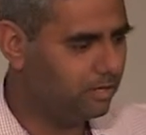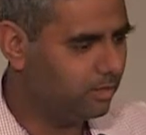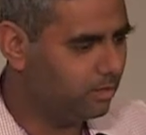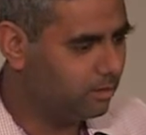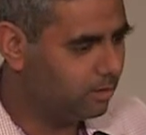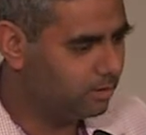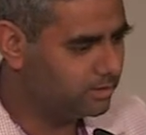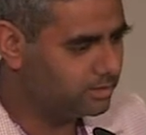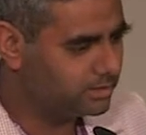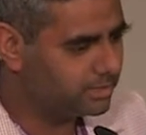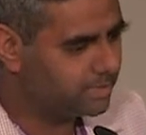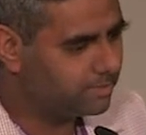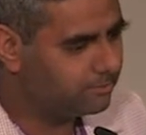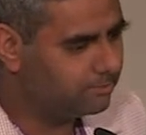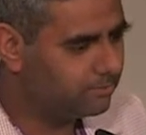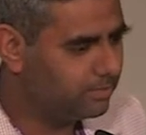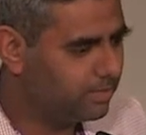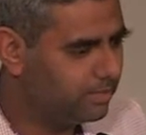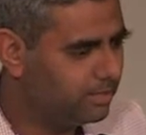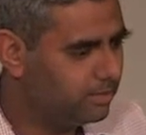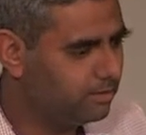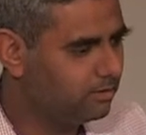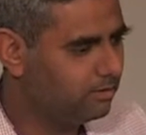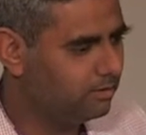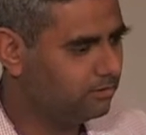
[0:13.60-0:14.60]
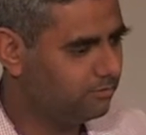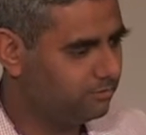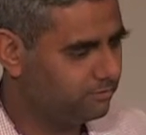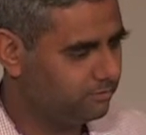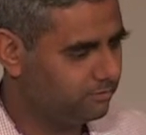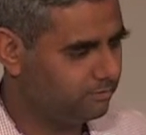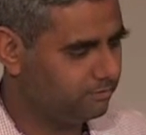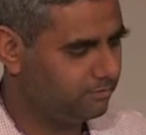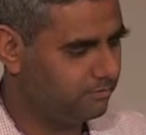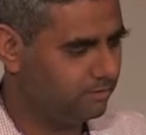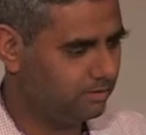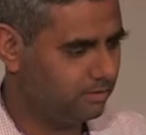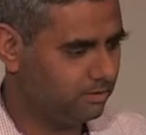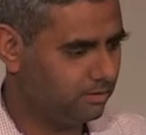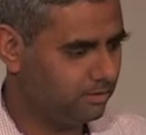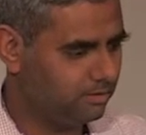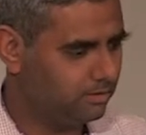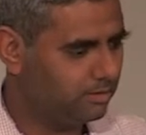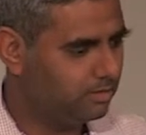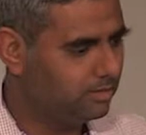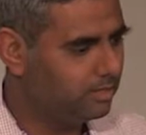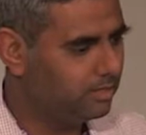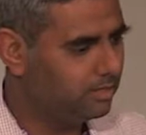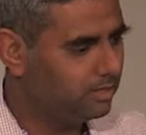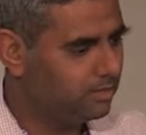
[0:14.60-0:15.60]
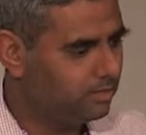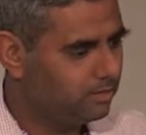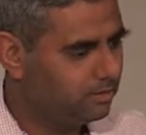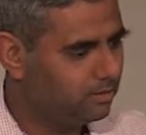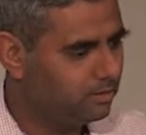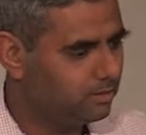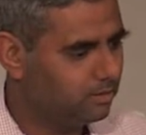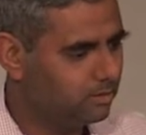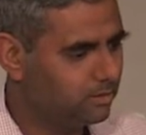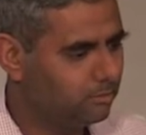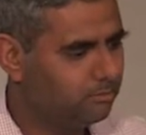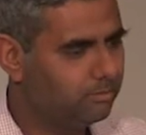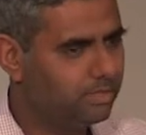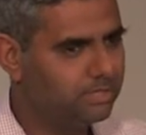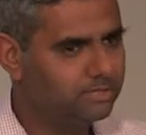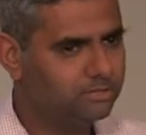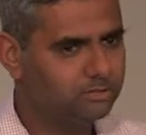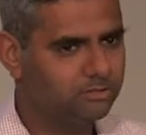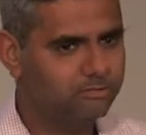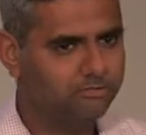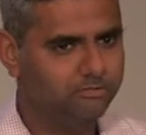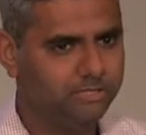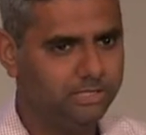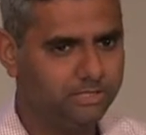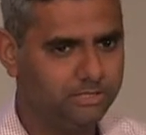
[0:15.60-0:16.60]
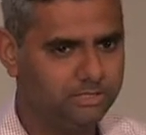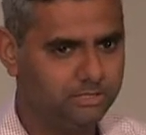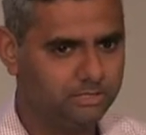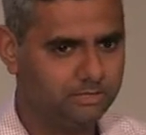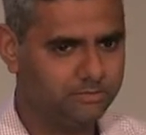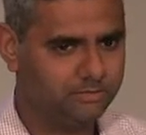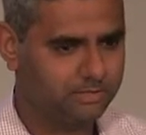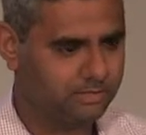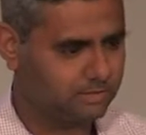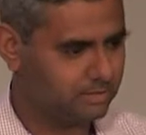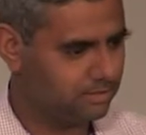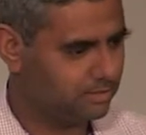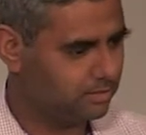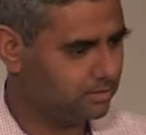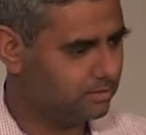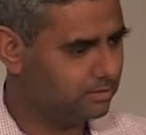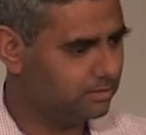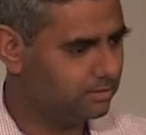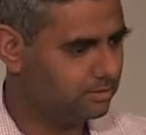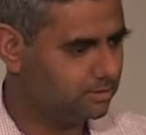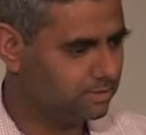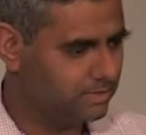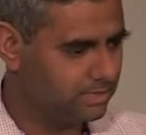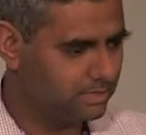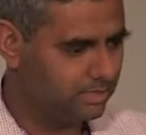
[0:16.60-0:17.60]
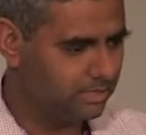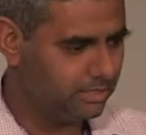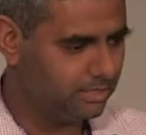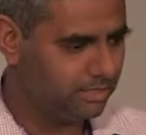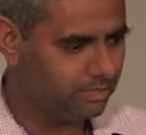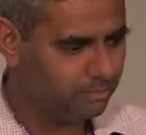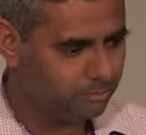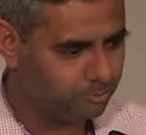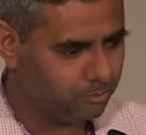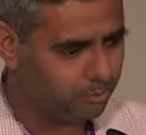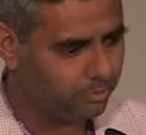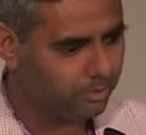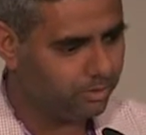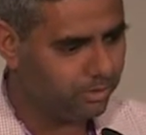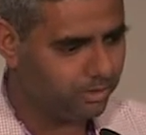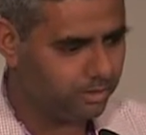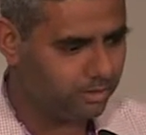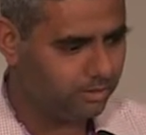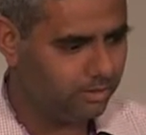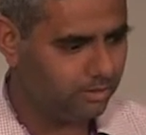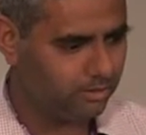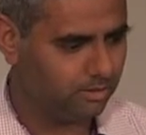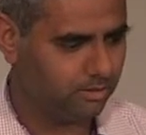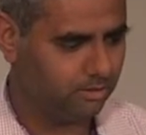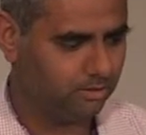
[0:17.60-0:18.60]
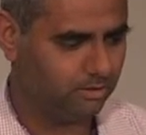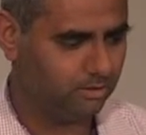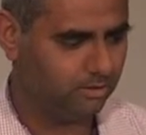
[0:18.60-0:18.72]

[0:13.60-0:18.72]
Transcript: ensembling of a bunch of features which are the CNN pooling